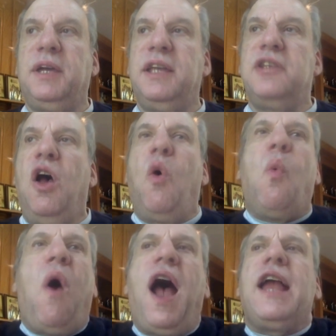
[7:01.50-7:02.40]
is
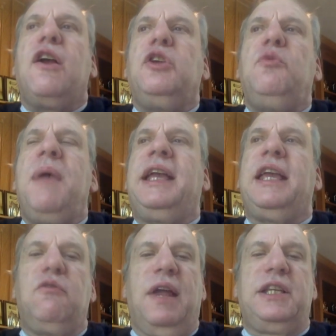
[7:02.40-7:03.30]
why are you
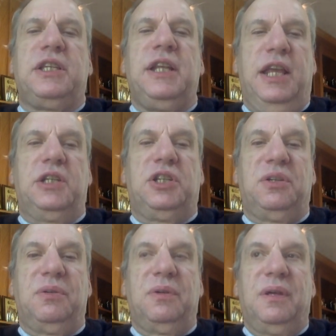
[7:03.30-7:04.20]
making race an
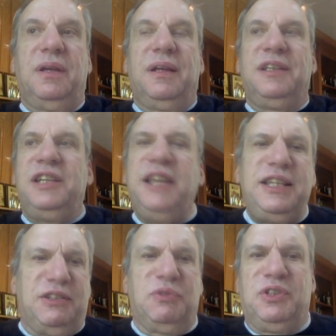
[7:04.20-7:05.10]
issue?
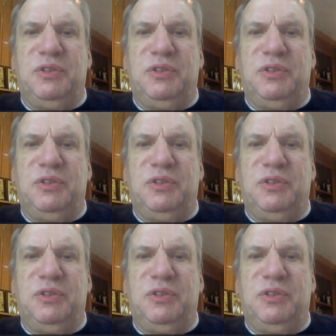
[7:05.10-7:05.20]
Jeez. Mm-hmm.